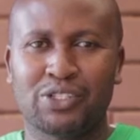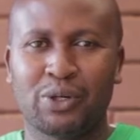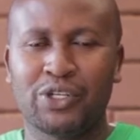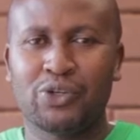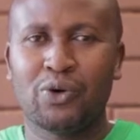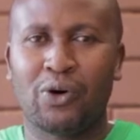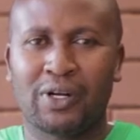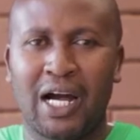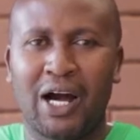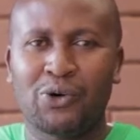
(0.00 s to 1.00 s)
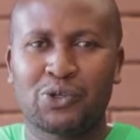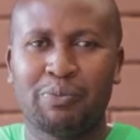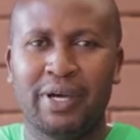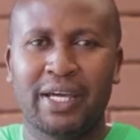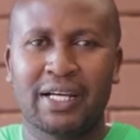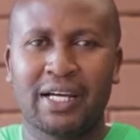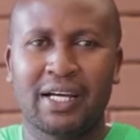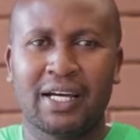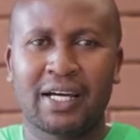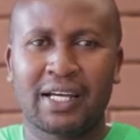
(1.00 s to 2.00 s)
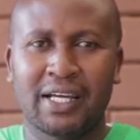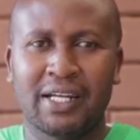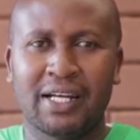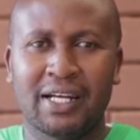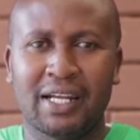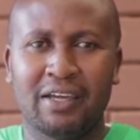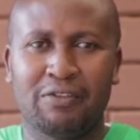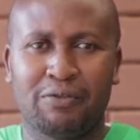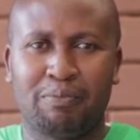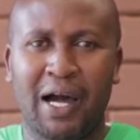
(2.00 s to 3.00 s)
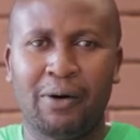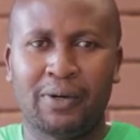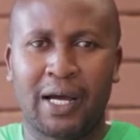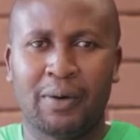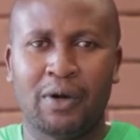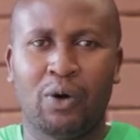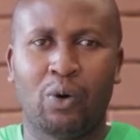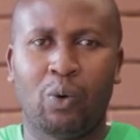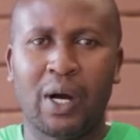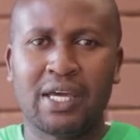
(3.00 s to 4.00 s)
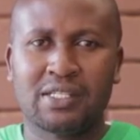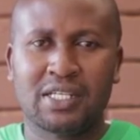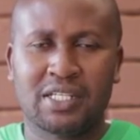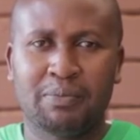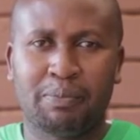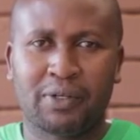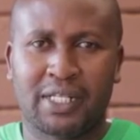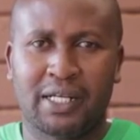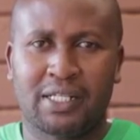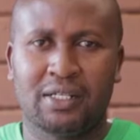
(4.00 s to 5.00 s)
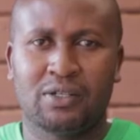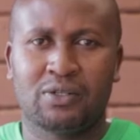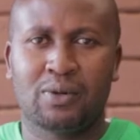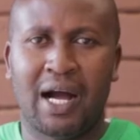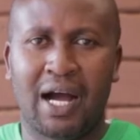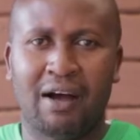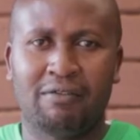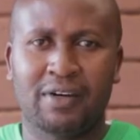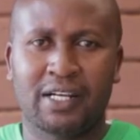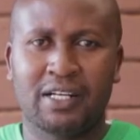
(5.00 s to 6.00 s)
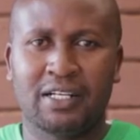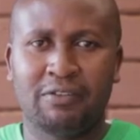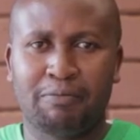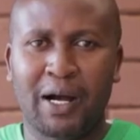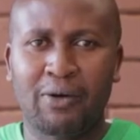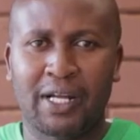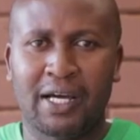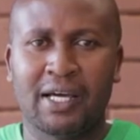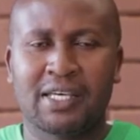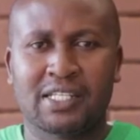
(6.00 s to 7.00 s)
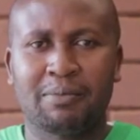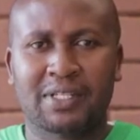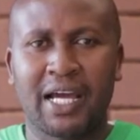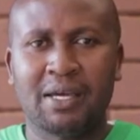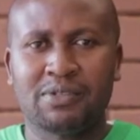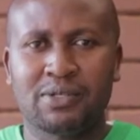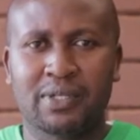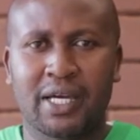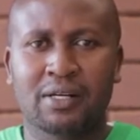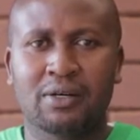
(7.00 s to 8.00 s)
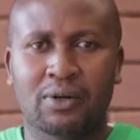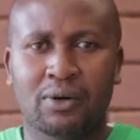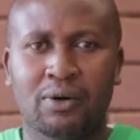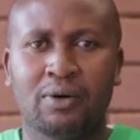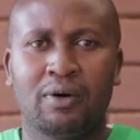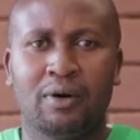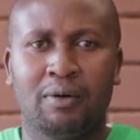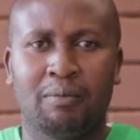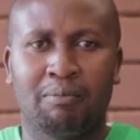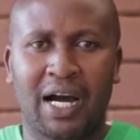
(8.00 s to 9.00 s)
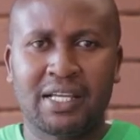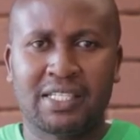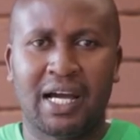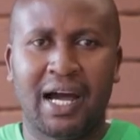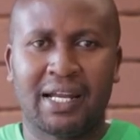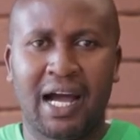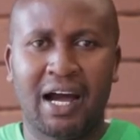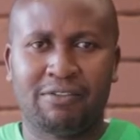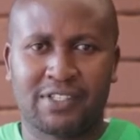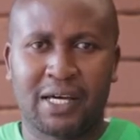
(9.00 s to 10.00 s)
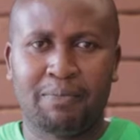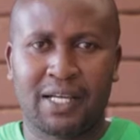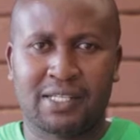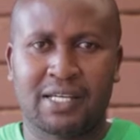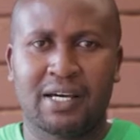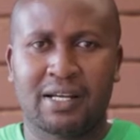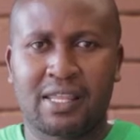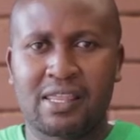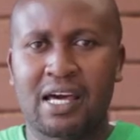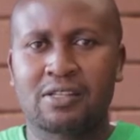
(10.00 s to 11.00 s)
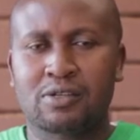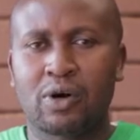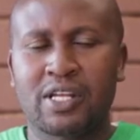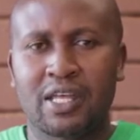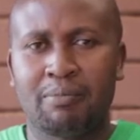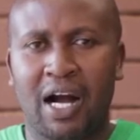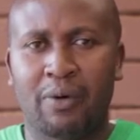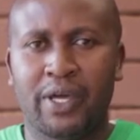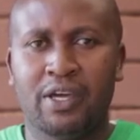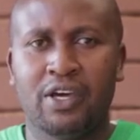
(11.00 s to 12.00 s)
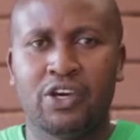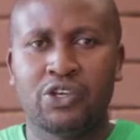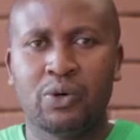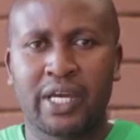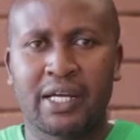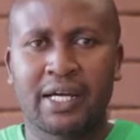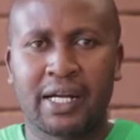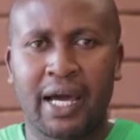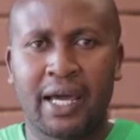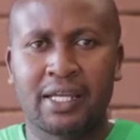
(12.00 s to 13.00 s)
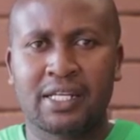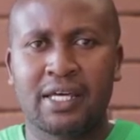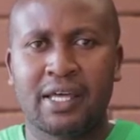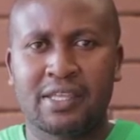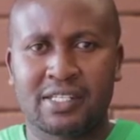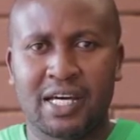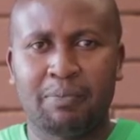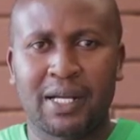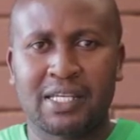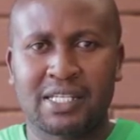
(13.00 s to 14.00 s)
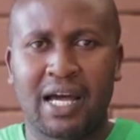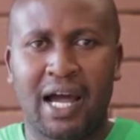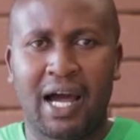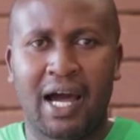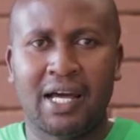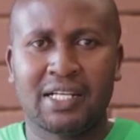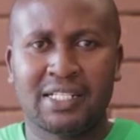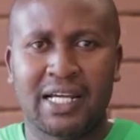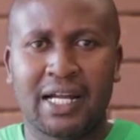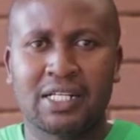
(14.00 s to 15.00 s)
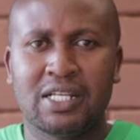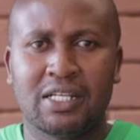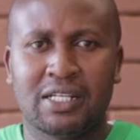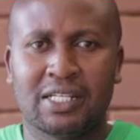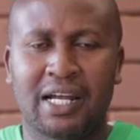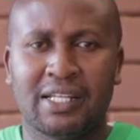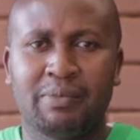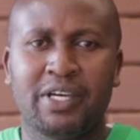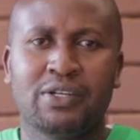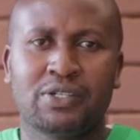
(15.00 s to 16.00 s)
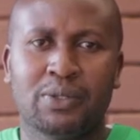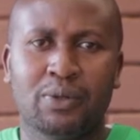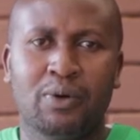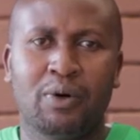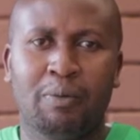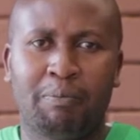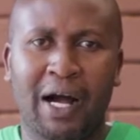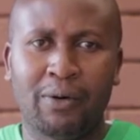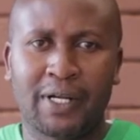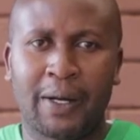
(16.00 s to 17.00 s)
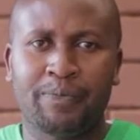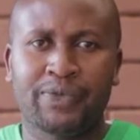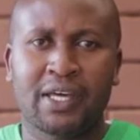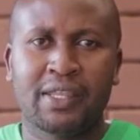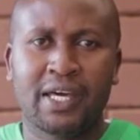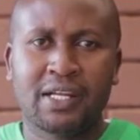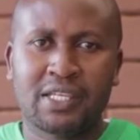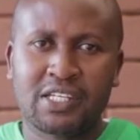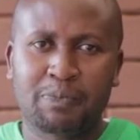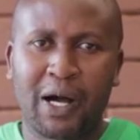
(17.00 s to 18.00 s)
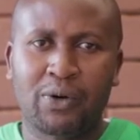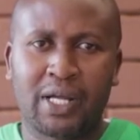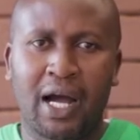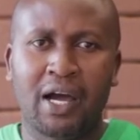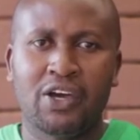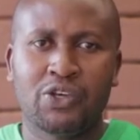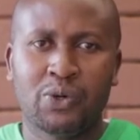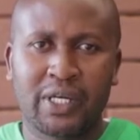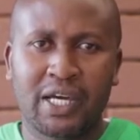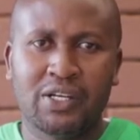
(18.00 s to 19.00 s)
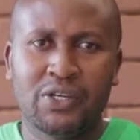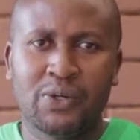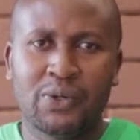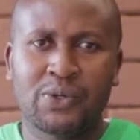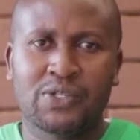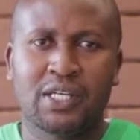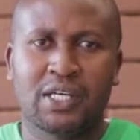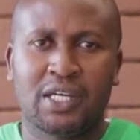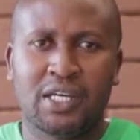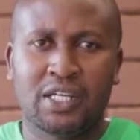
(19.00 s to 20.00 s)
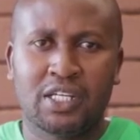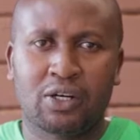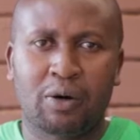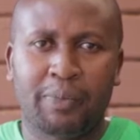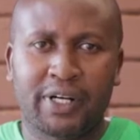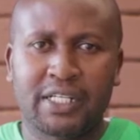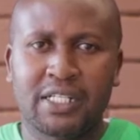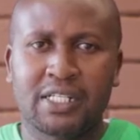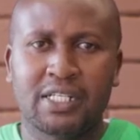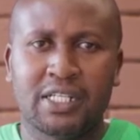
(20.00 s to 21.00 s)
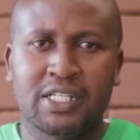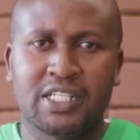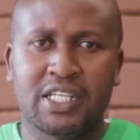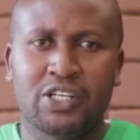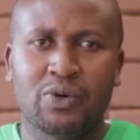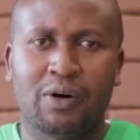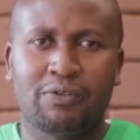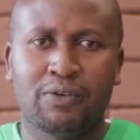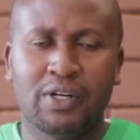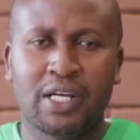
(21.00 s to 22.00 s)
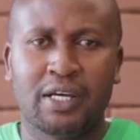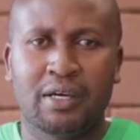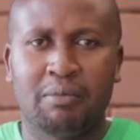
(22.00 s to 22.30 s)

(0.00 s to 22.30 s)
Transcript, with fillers: be showing you on how to make green leaf powder. Why is it important to have green leaf powder? Sometimes you can grow much and have surplus. Rather than throwing them away, you can grind the surplus and turn, turn them into powder. Then this powder you can use in incorporating it in your food.